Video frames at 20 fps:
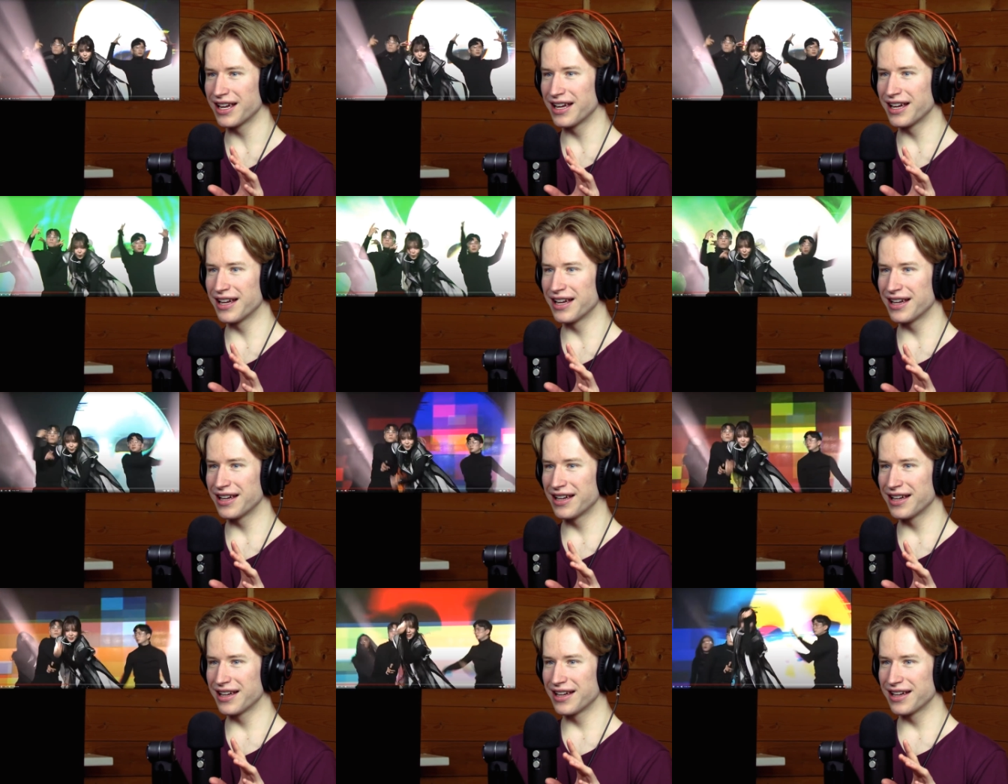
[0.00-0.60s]

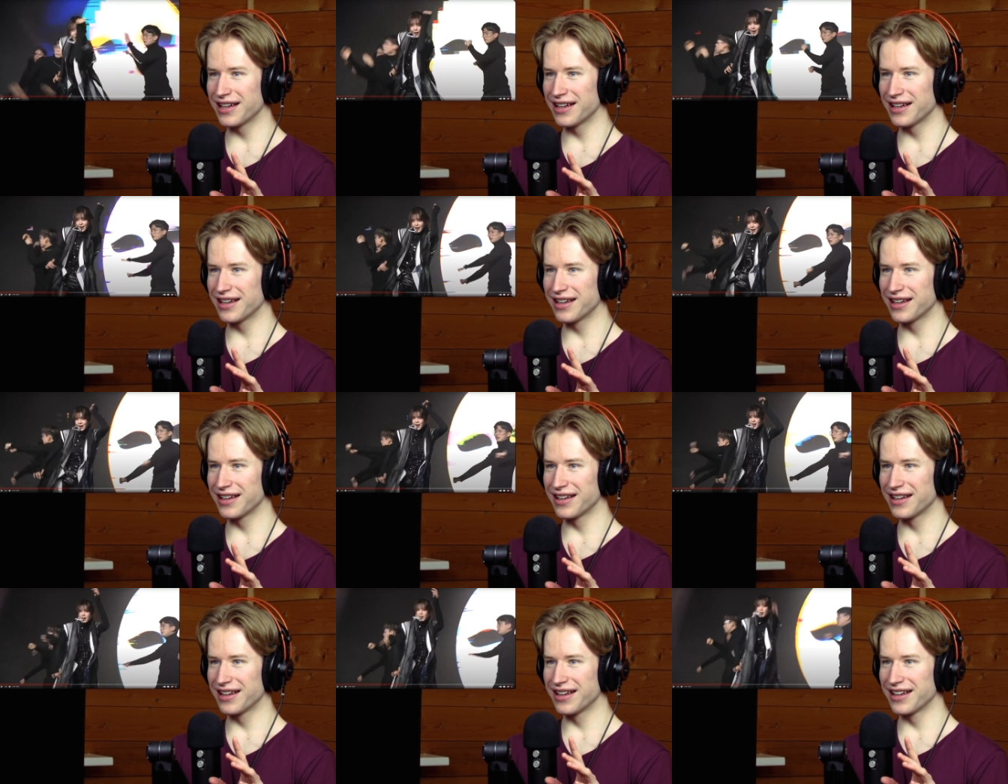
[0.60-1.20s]

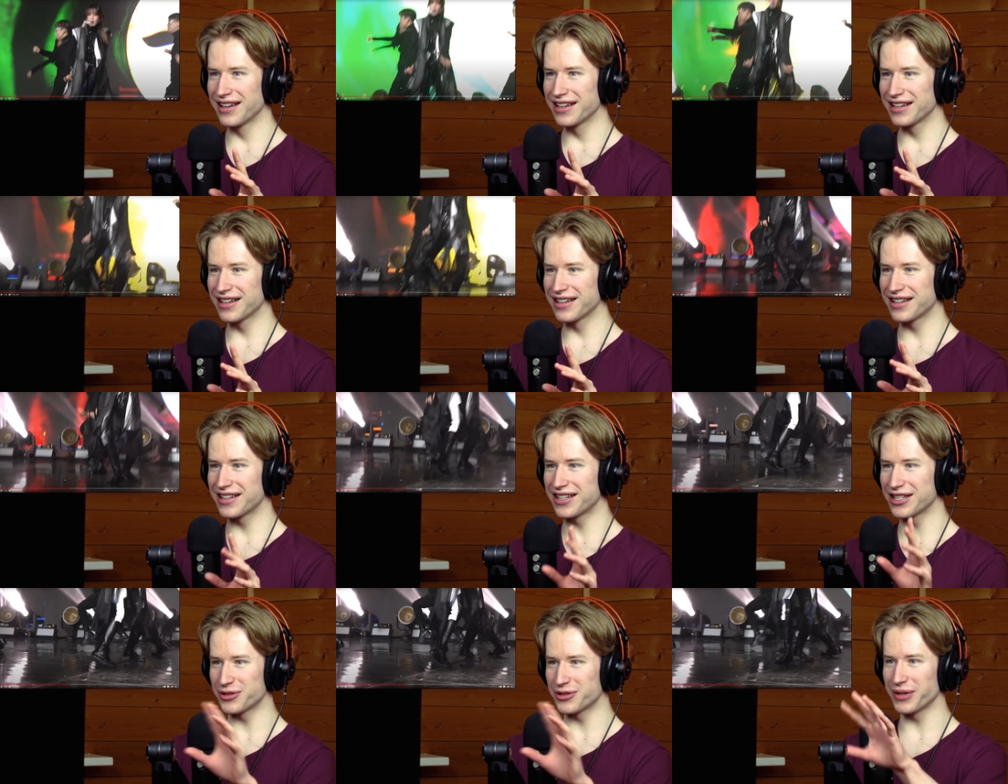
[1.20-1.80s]

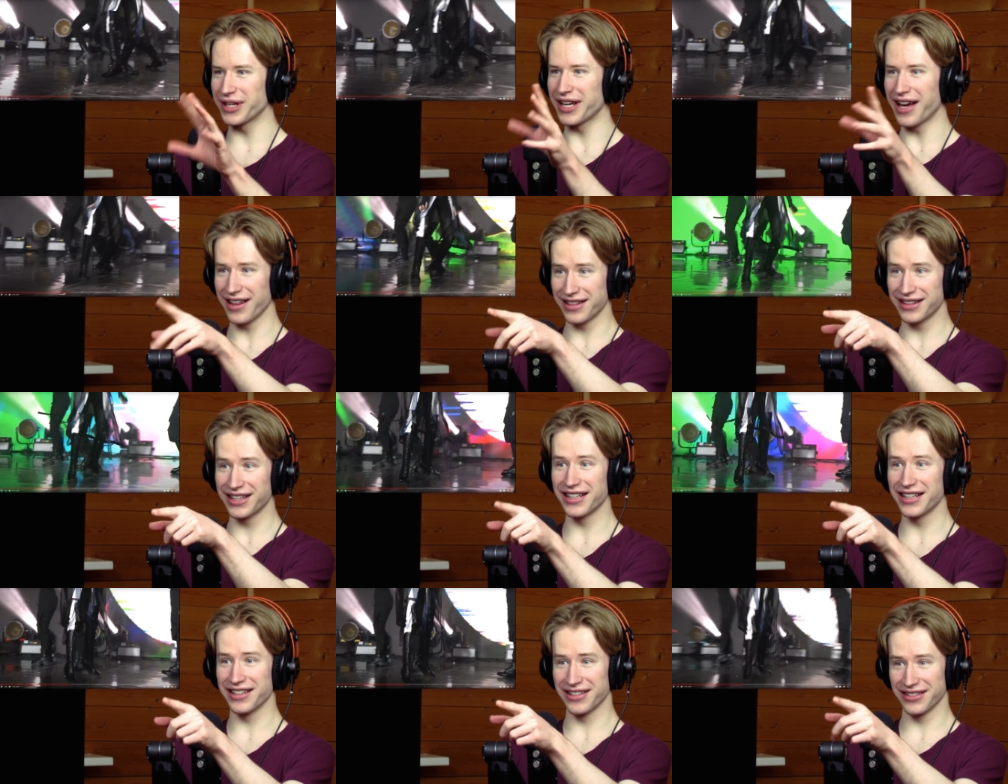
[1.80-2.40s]
Because we
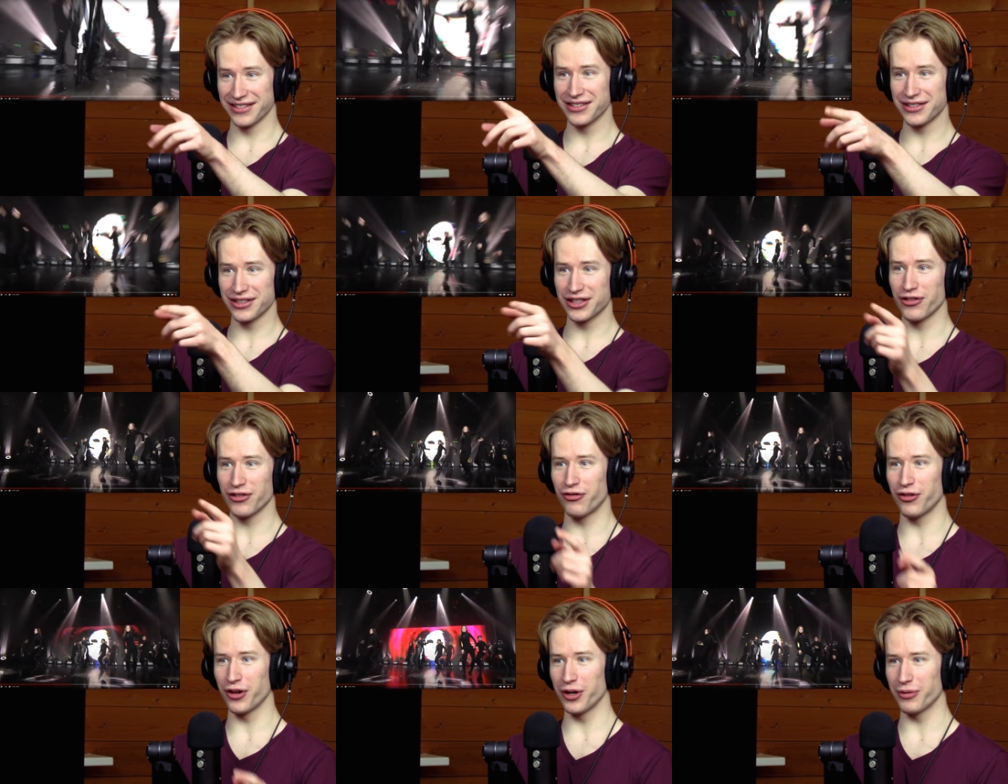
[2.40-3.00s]
got the
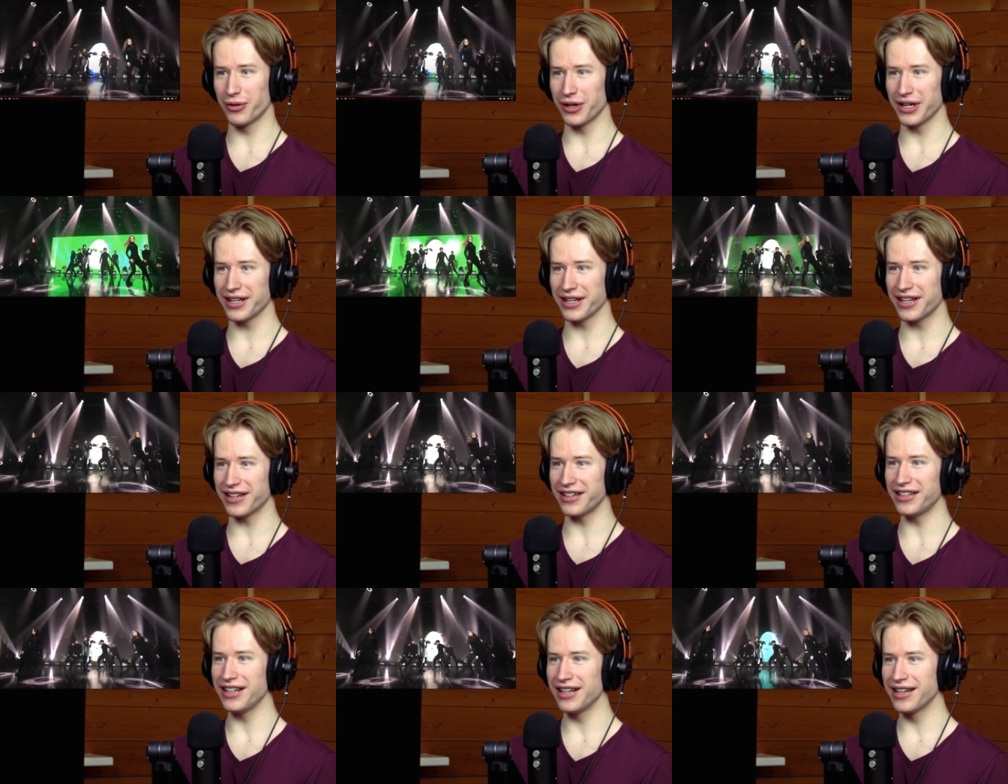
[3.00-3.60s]
the footwear
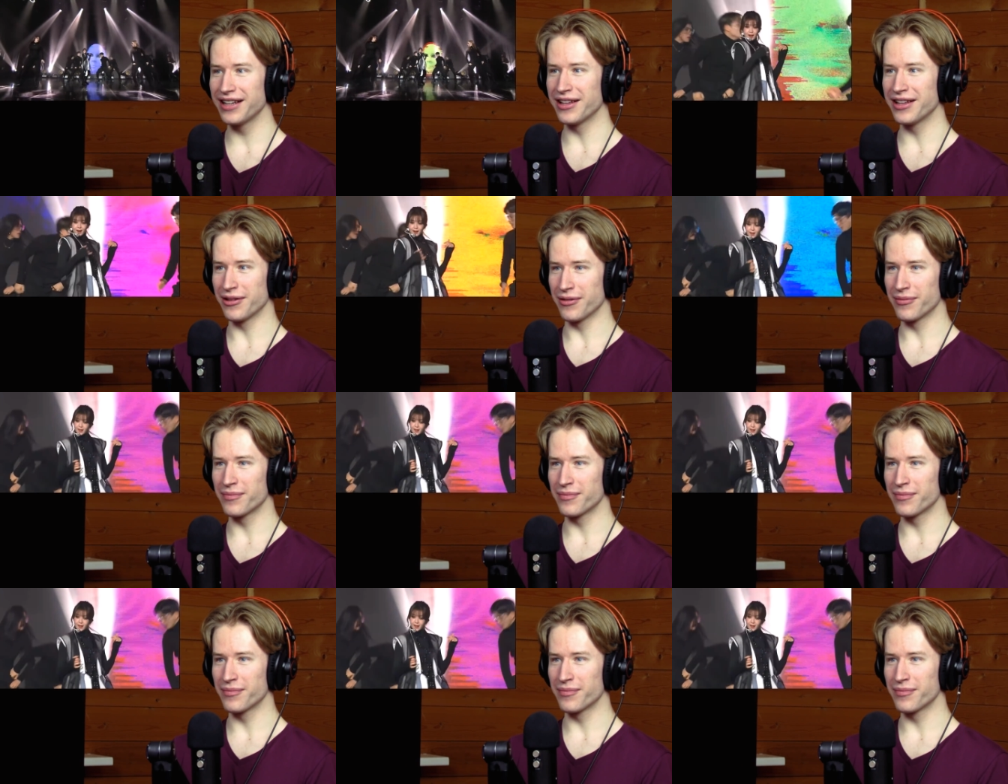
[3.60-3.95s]
here.